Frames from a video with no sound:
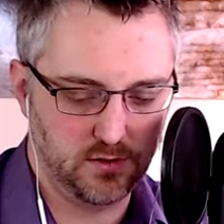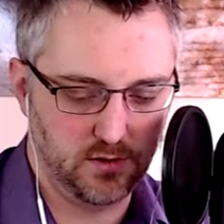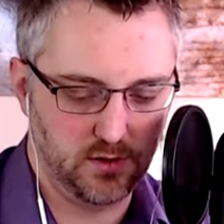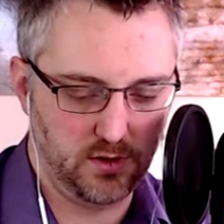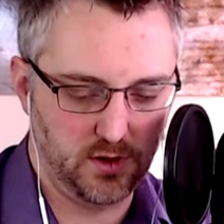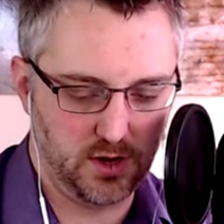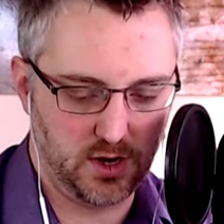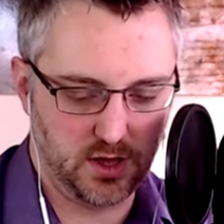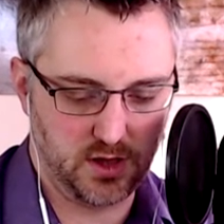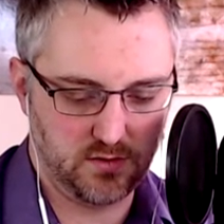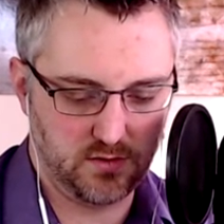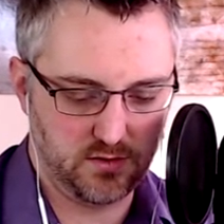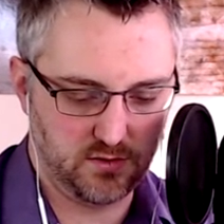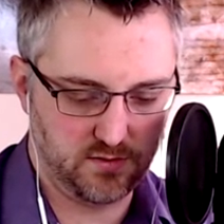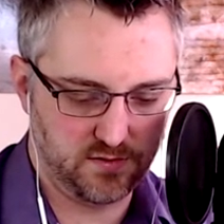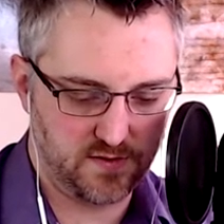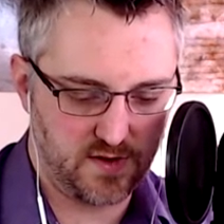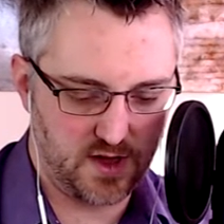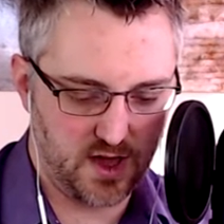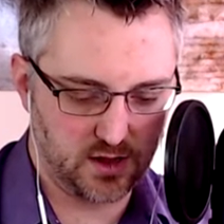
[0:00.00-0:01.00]
It is, in
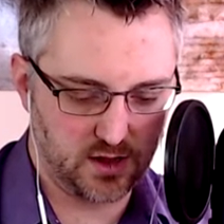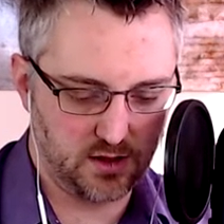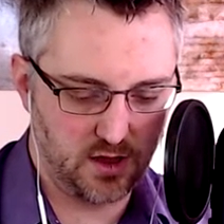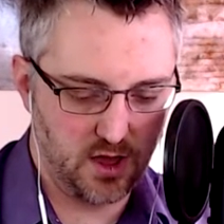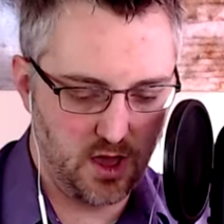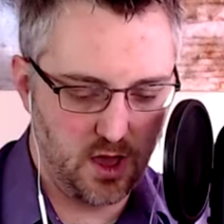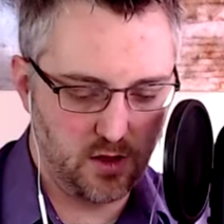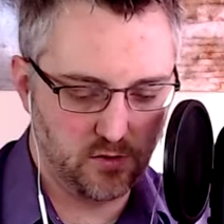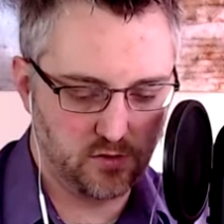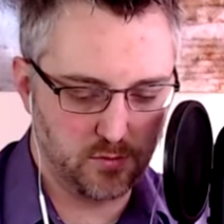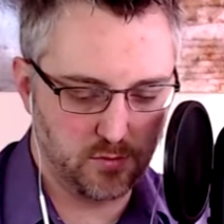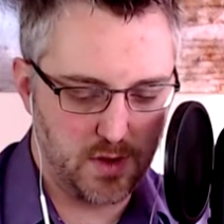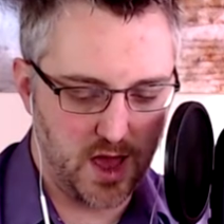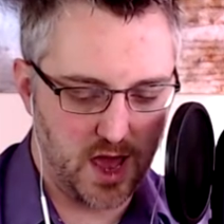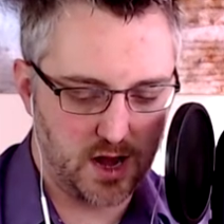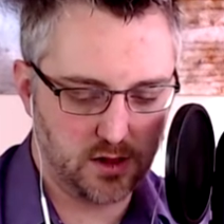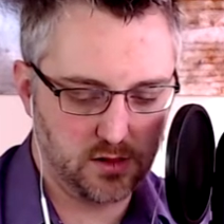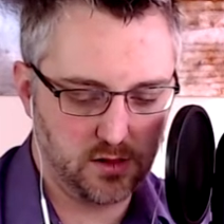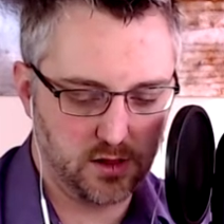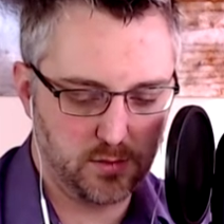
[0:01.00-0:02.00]
fact,
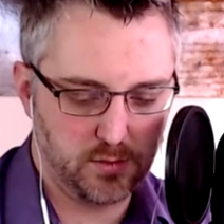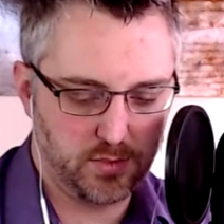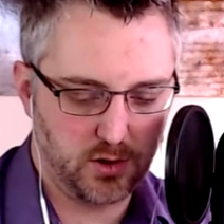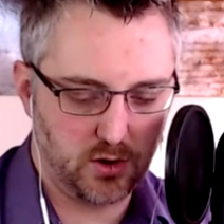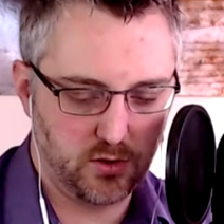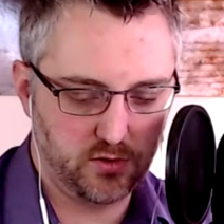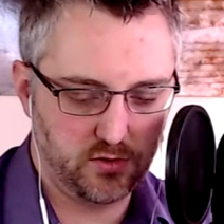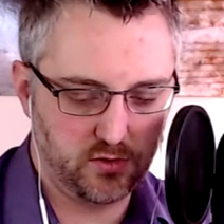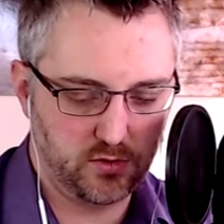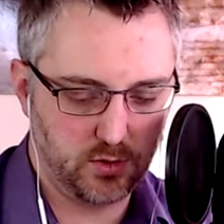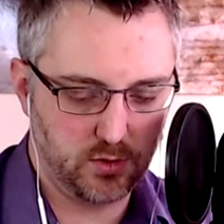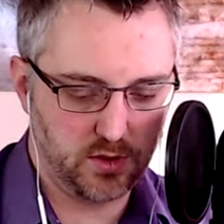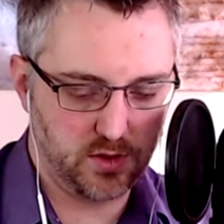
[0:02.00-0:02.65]
dramatically opposed to it.